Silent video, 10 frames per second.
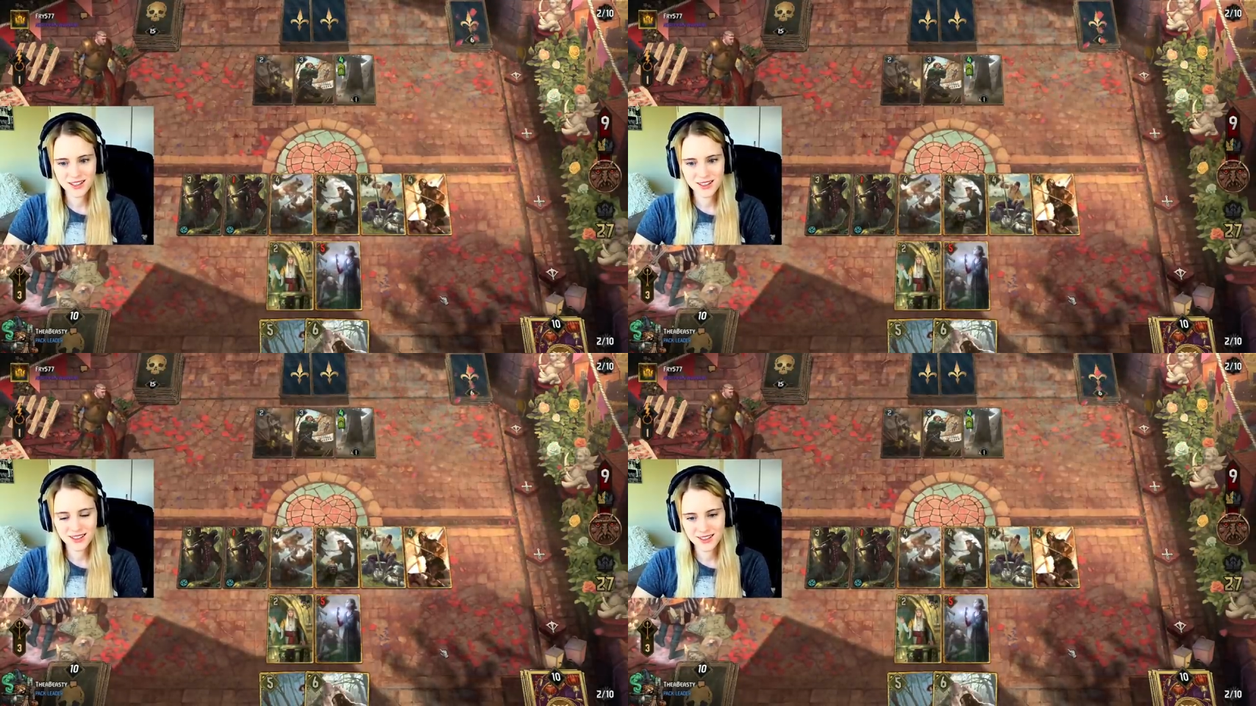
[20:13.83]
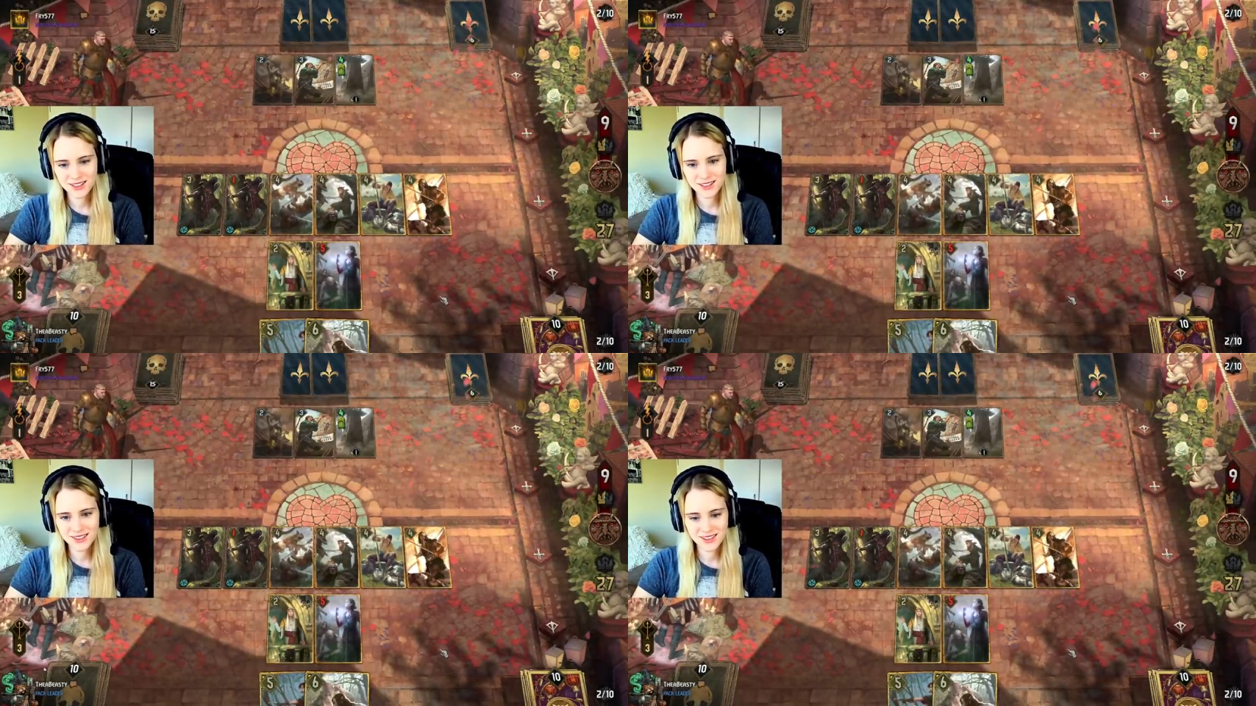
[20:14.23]

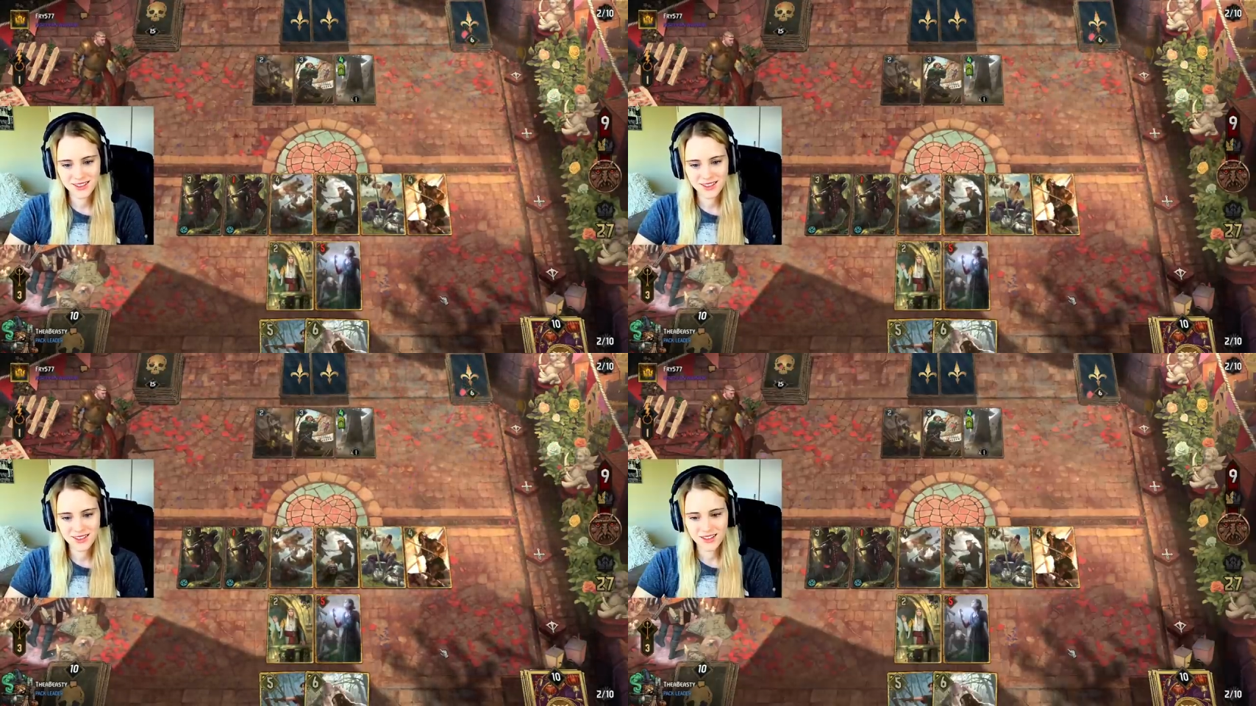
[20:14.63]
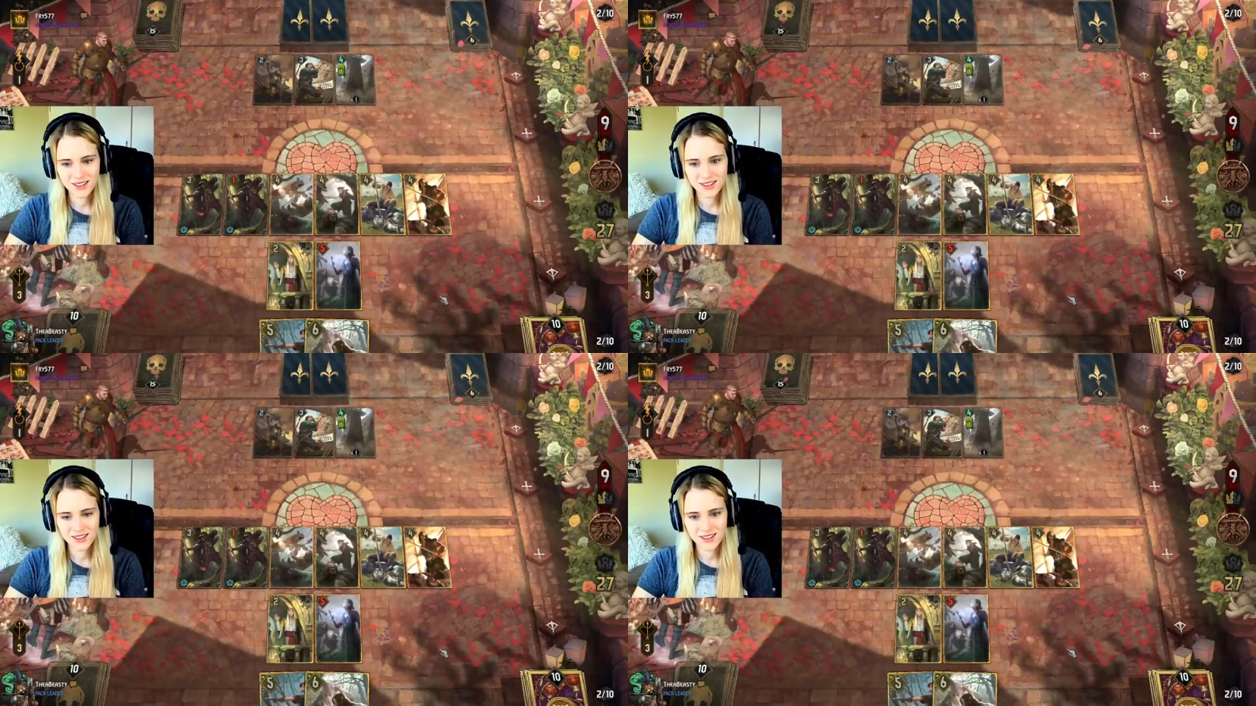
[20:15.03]

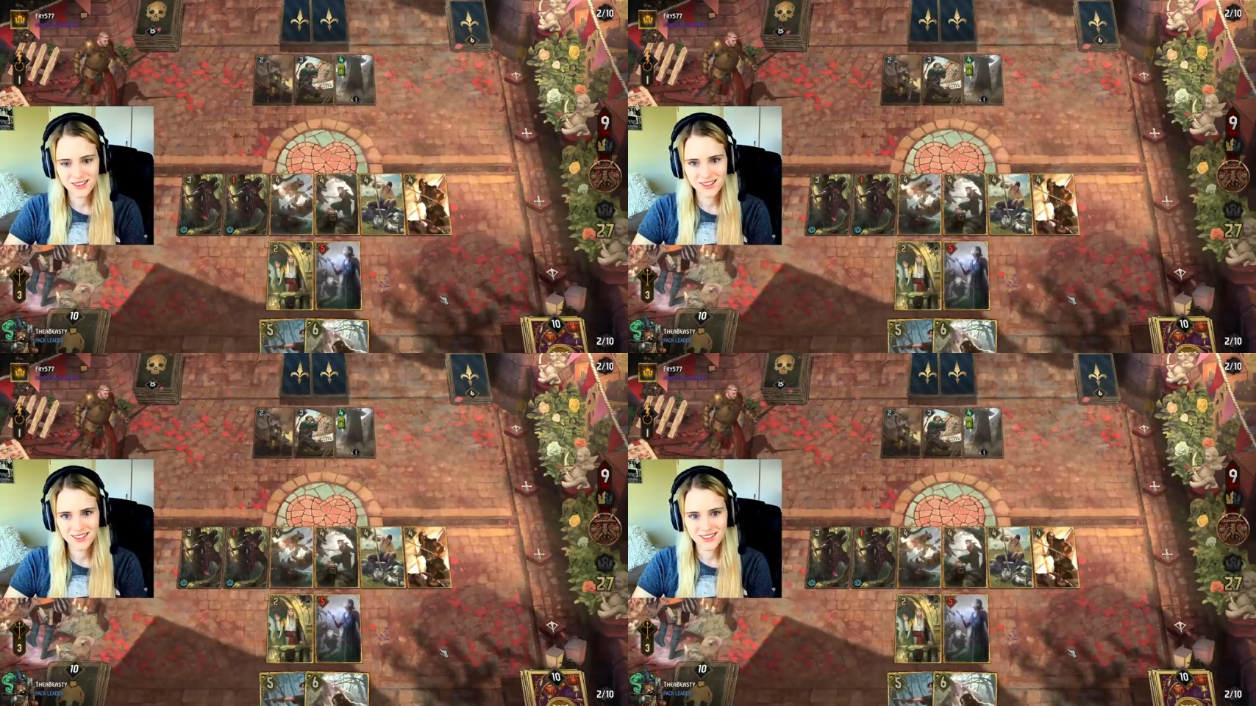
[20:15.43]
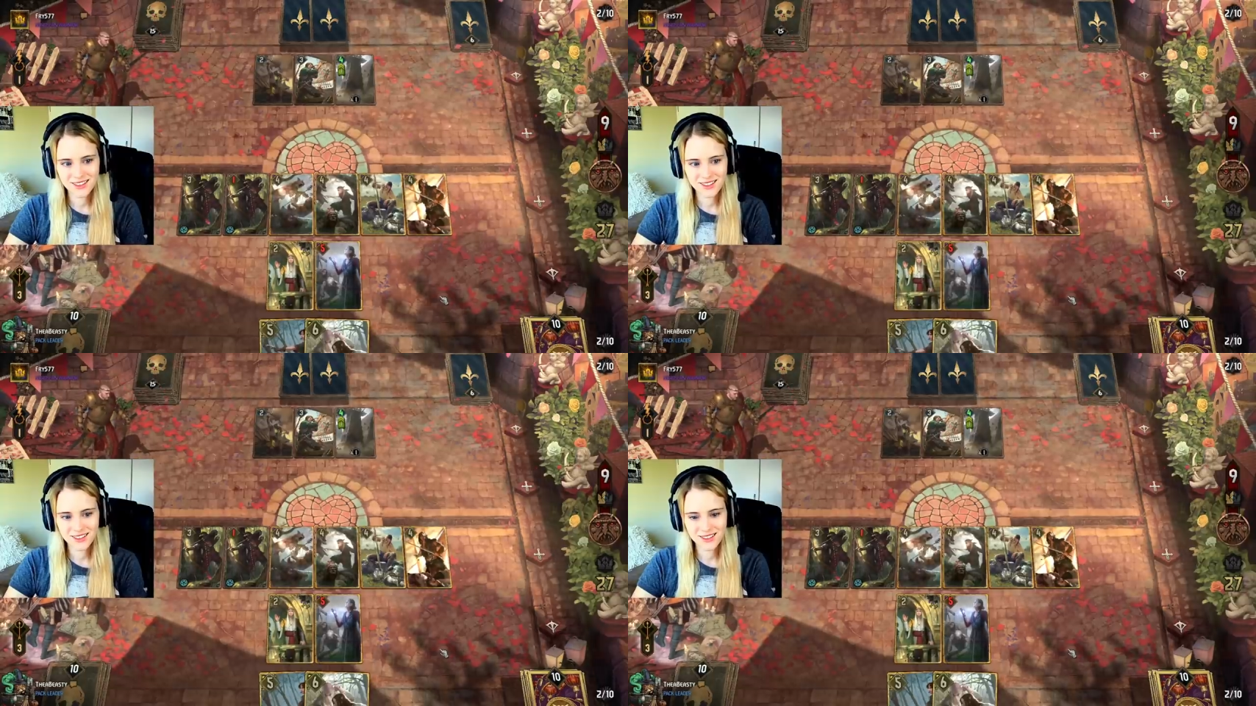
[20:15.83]

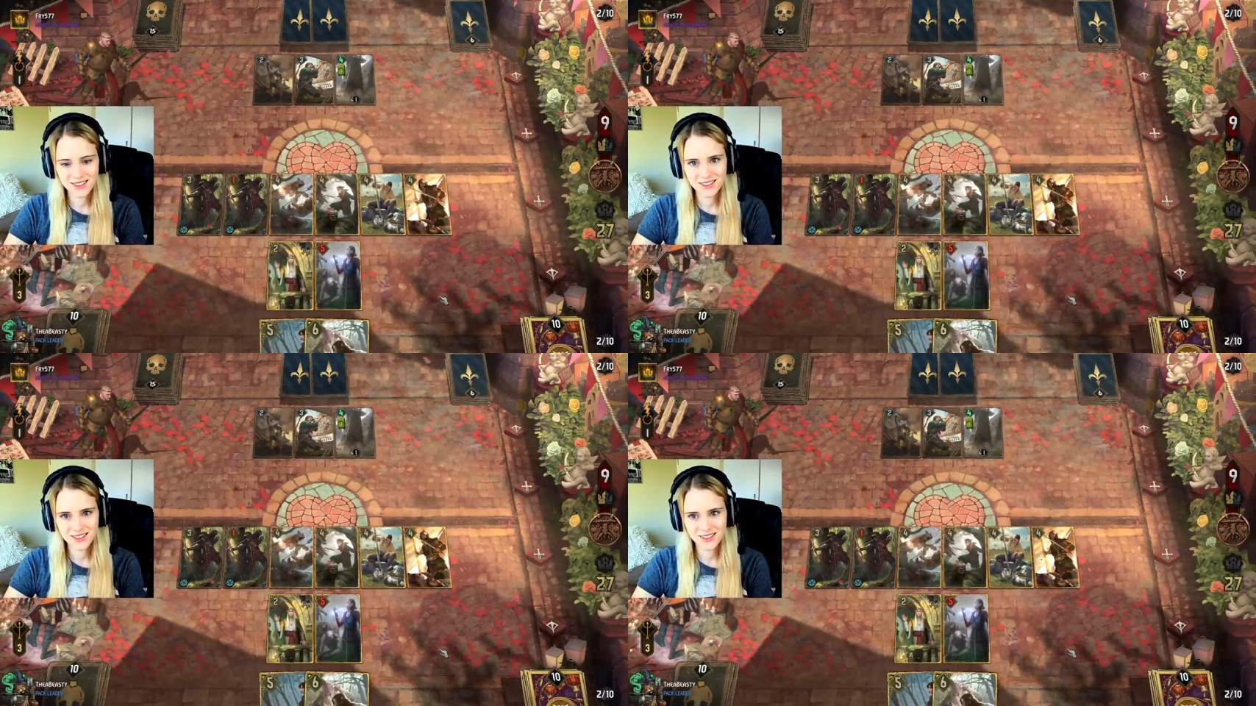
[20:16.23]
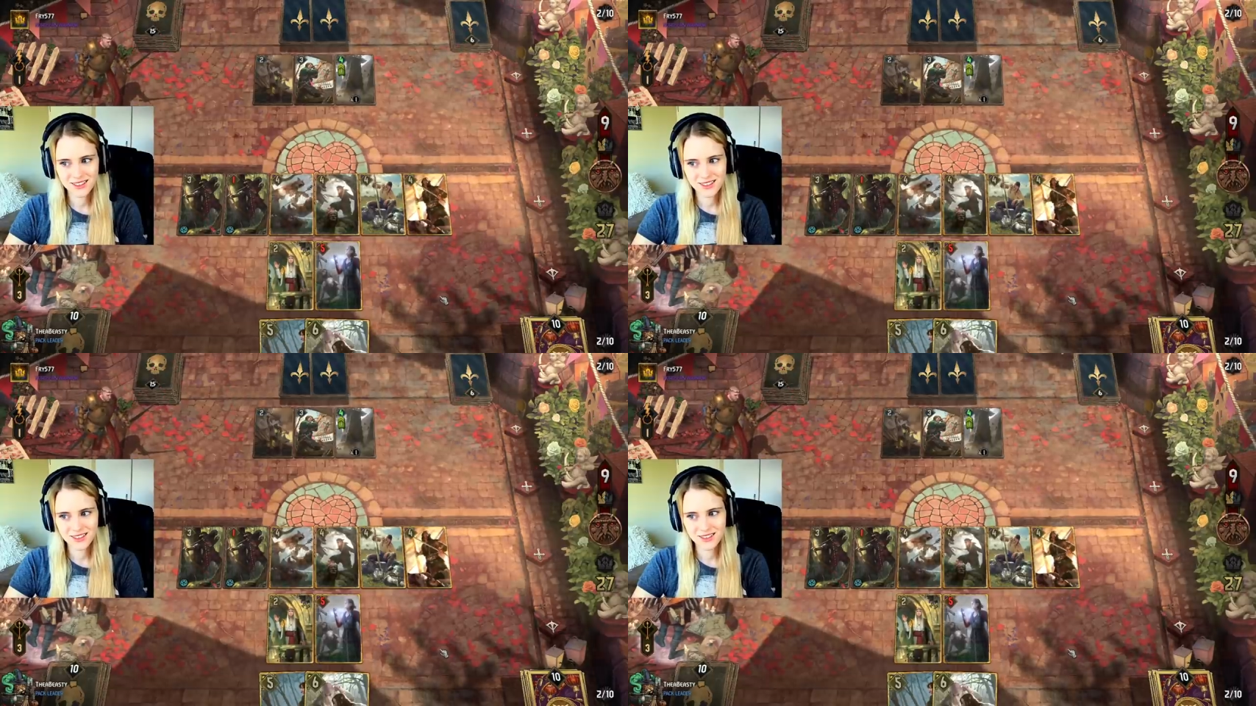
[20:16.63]

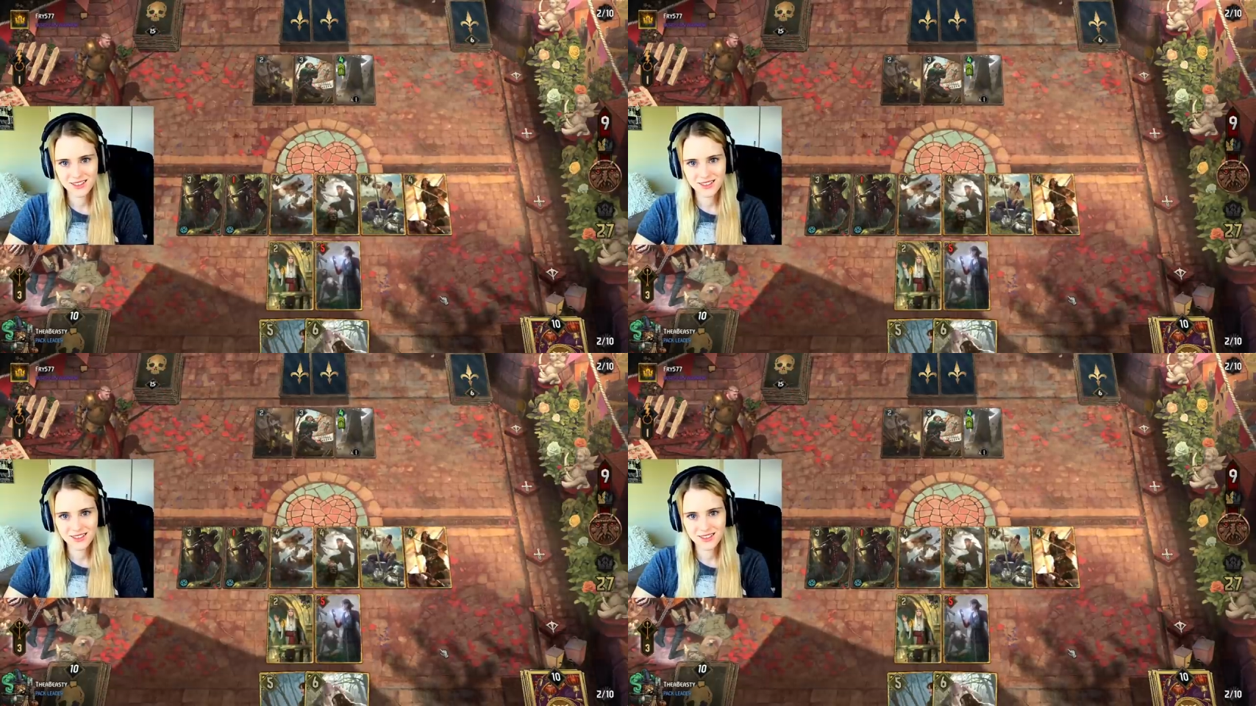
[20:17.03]
(no one is talking)